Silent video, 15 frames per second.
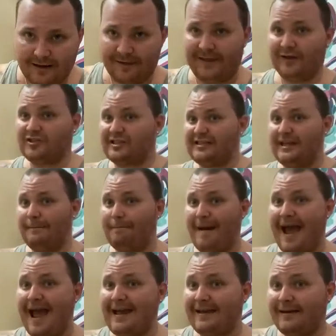They'll sit
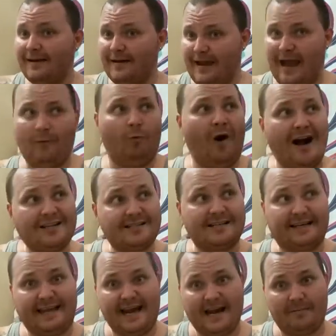back and watch
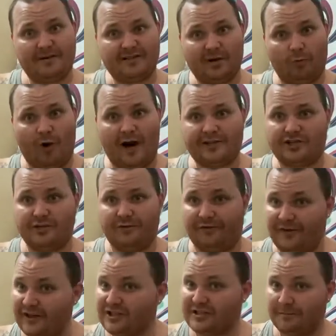the cameras and watch you
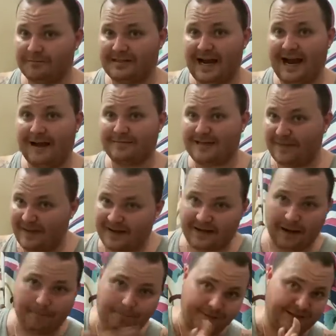fish sometimes and then
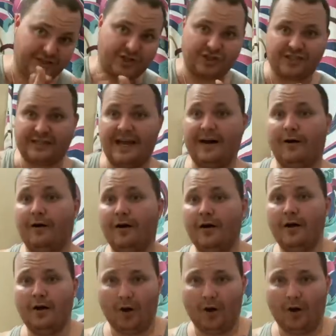come blitz your cell.